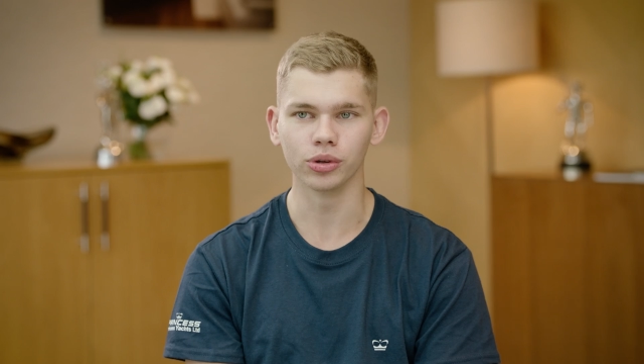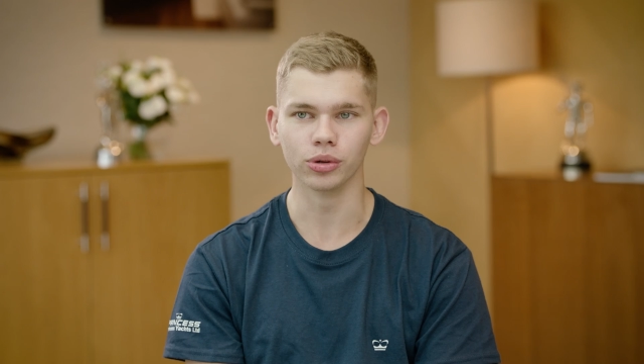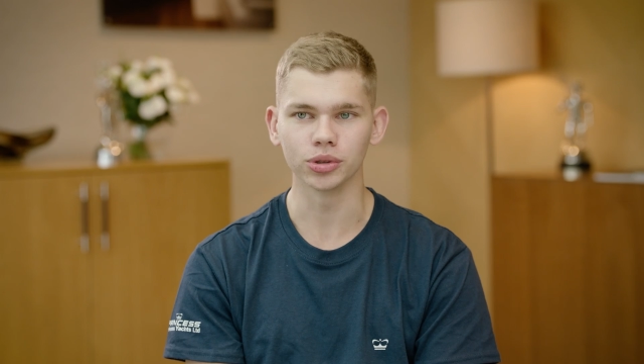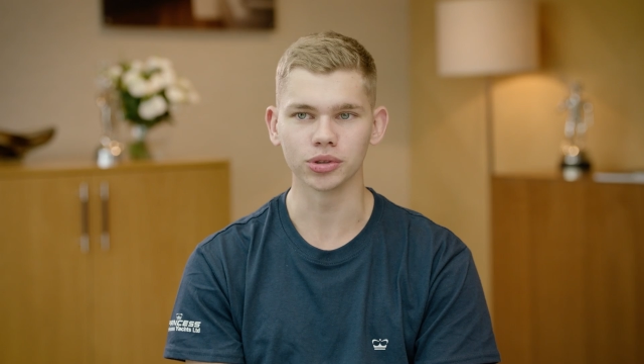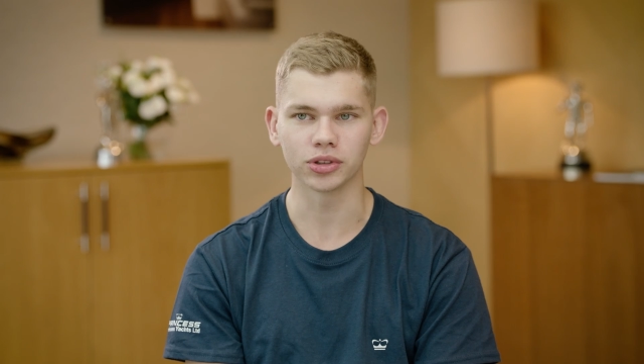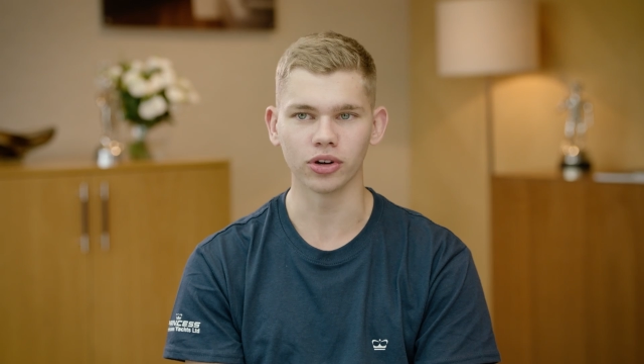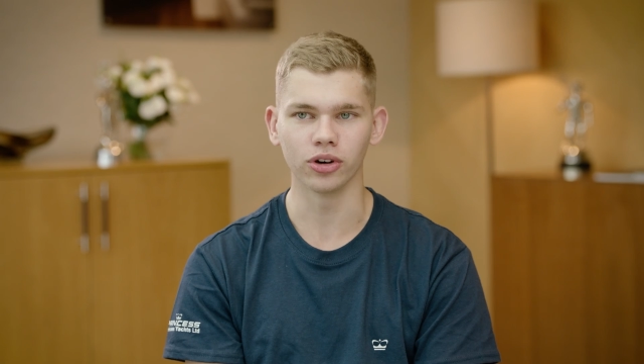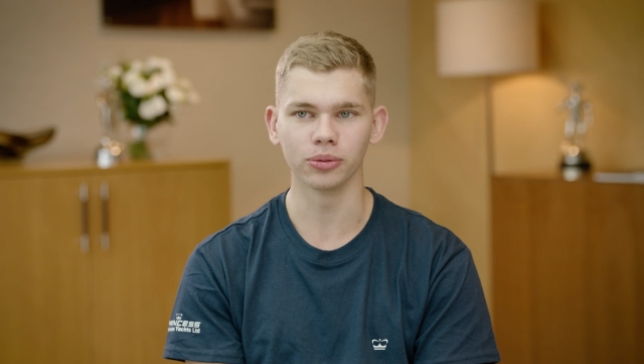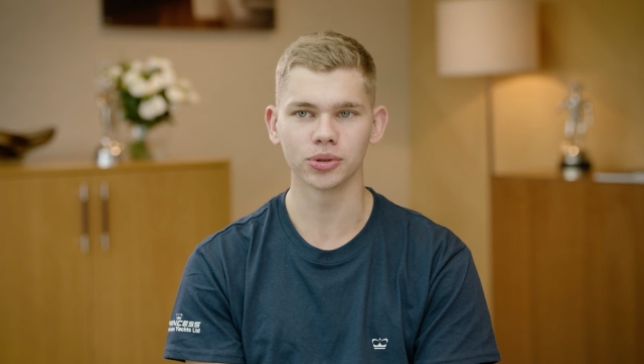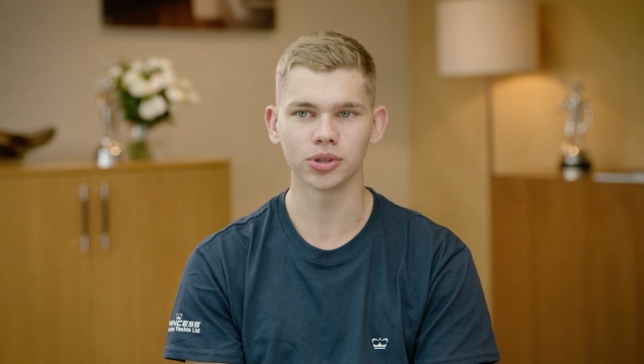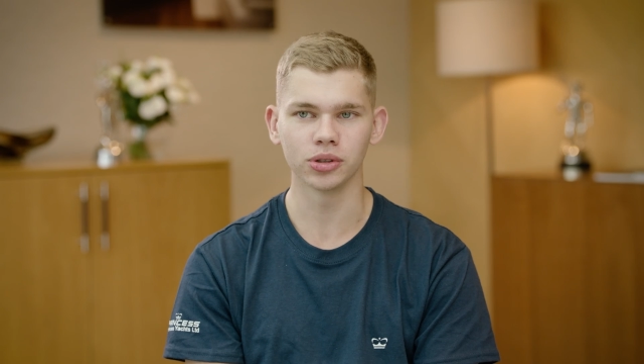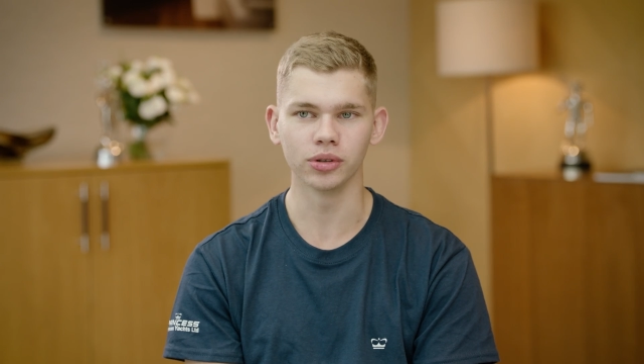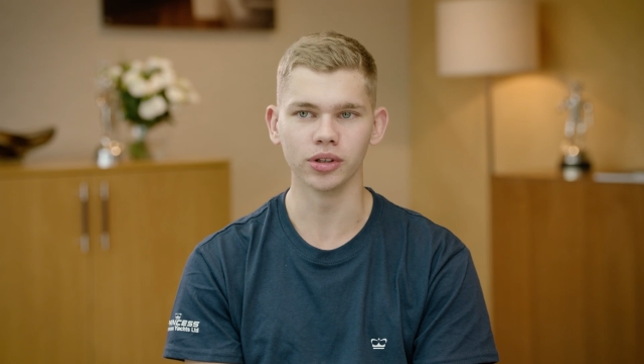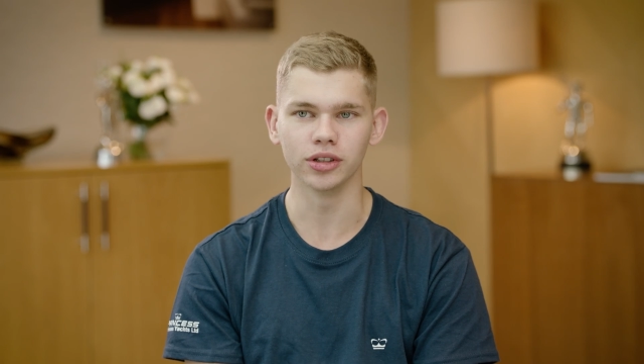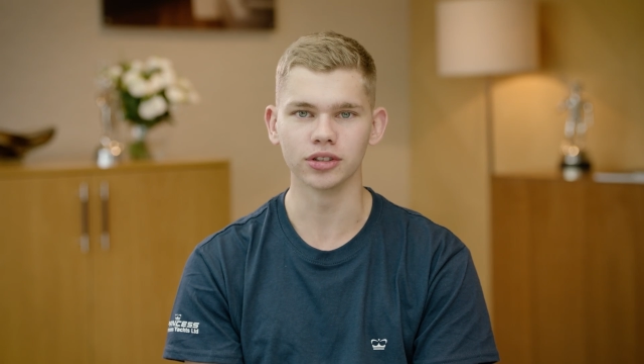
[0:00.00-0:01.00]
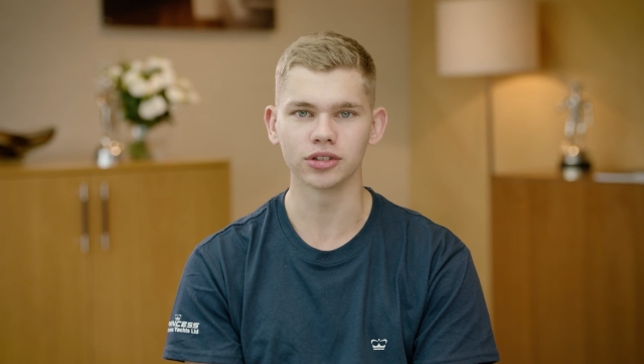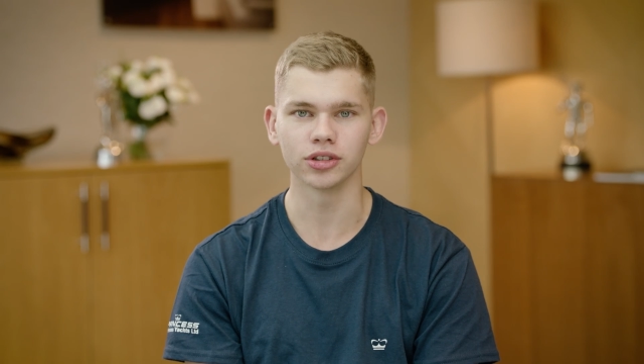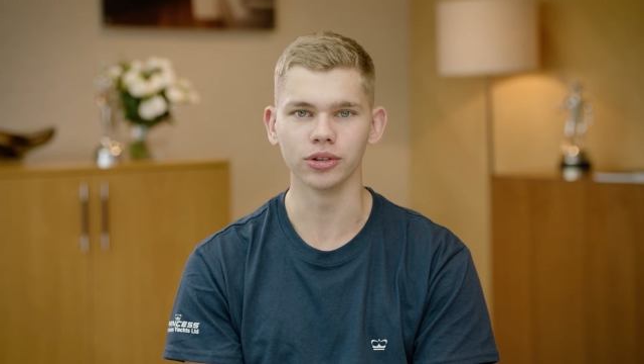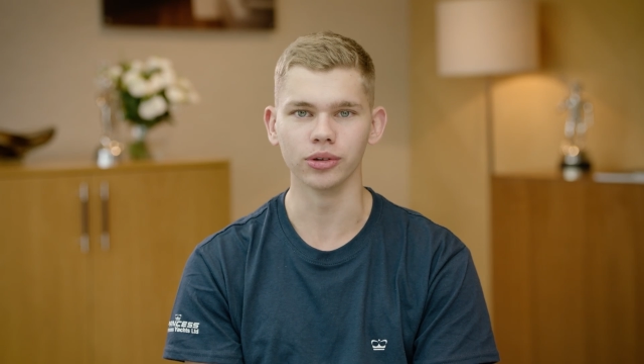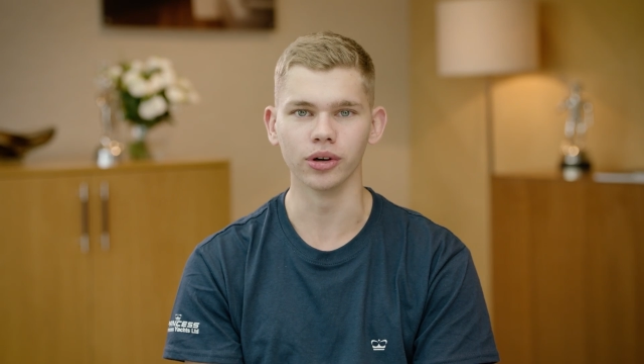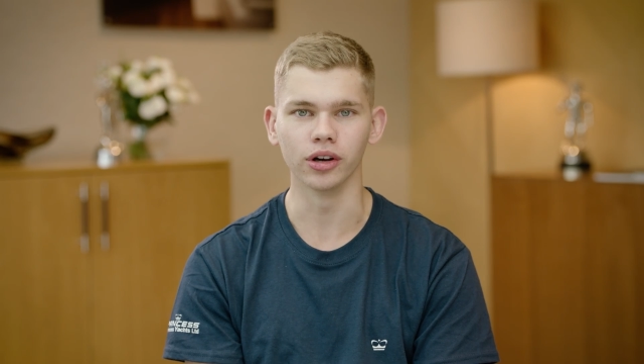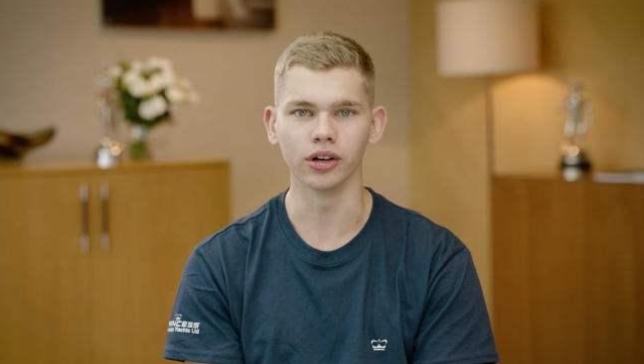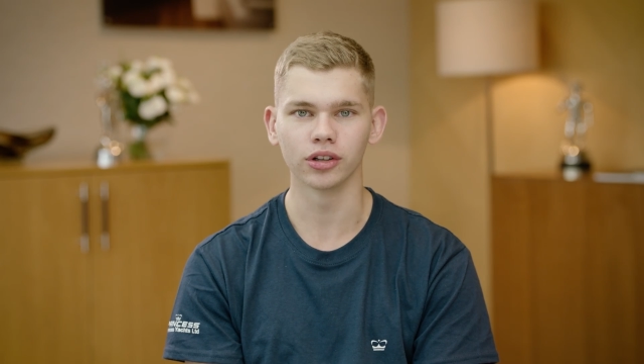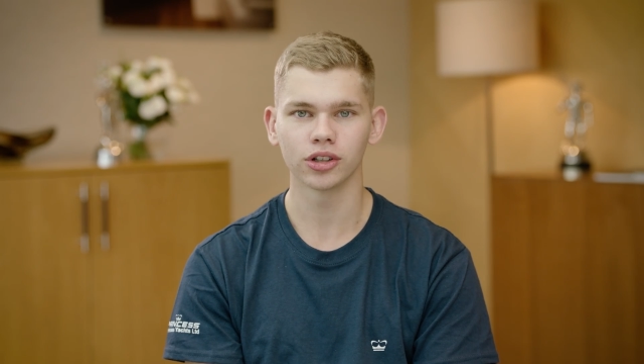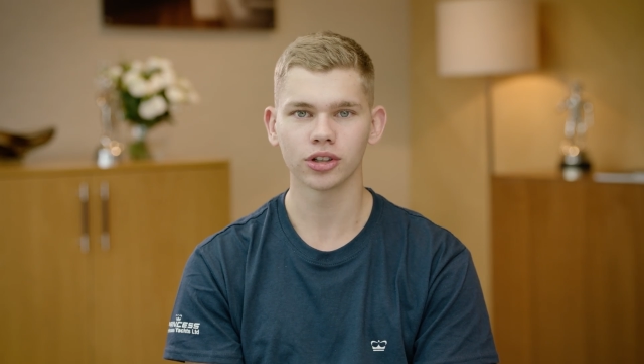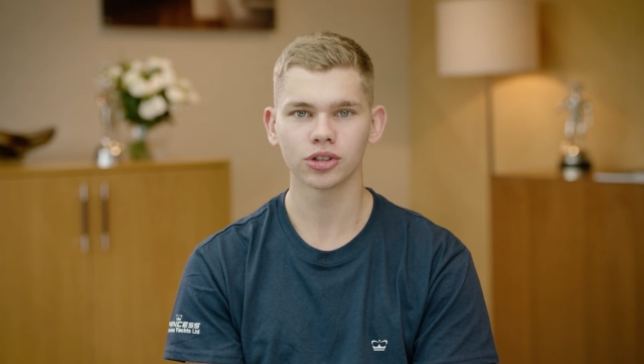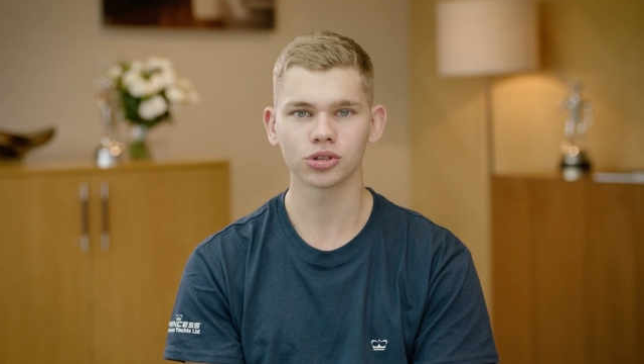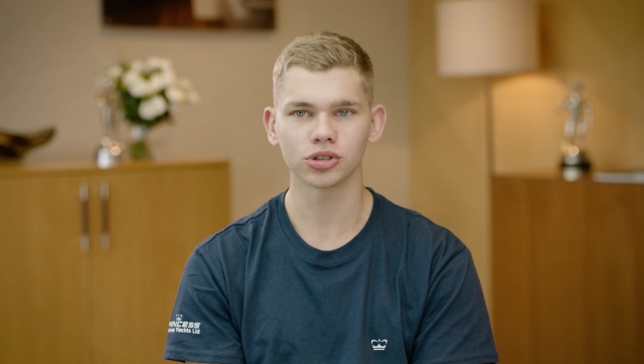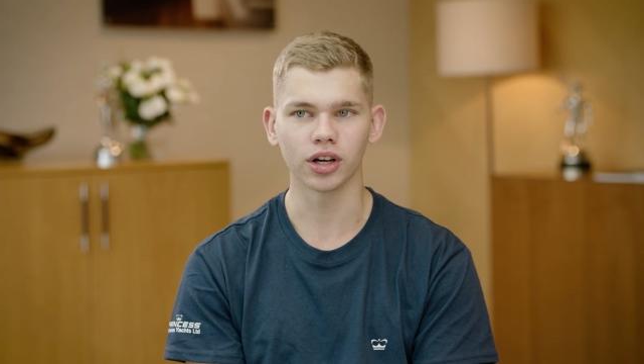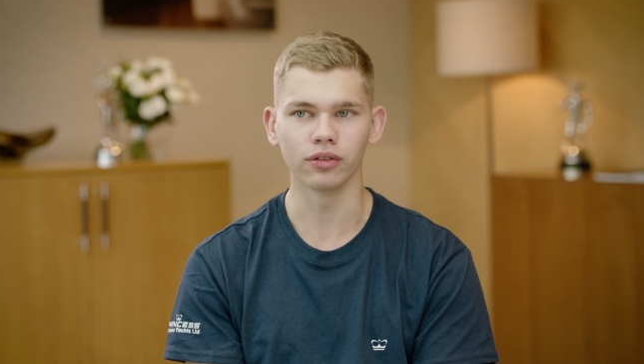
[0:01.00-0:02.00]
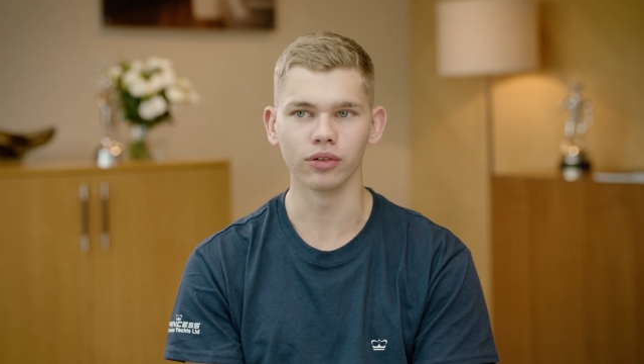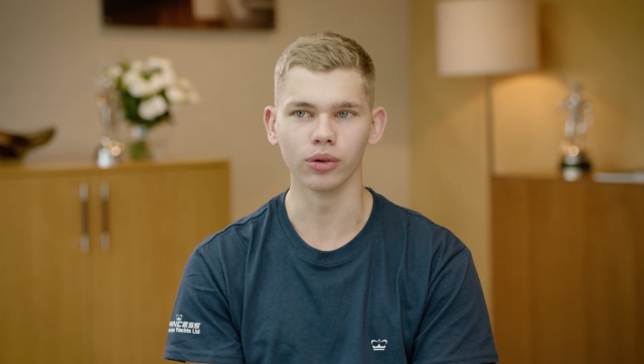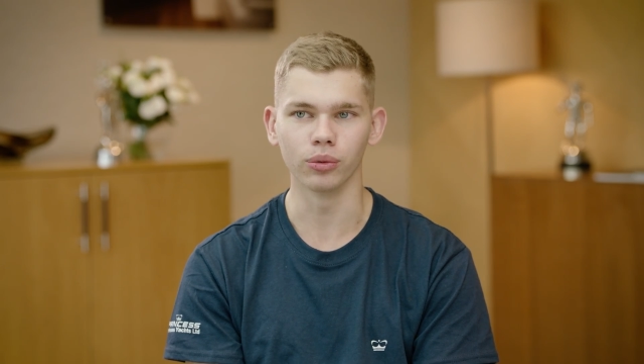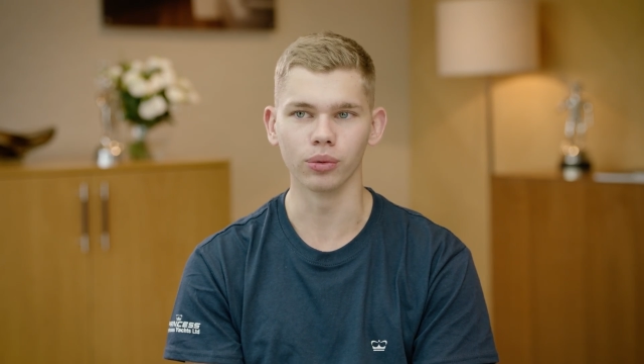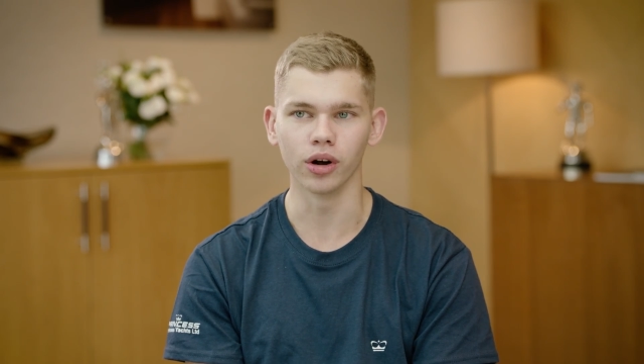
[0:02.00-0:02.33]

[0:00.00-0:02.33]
You always got opportunities to travel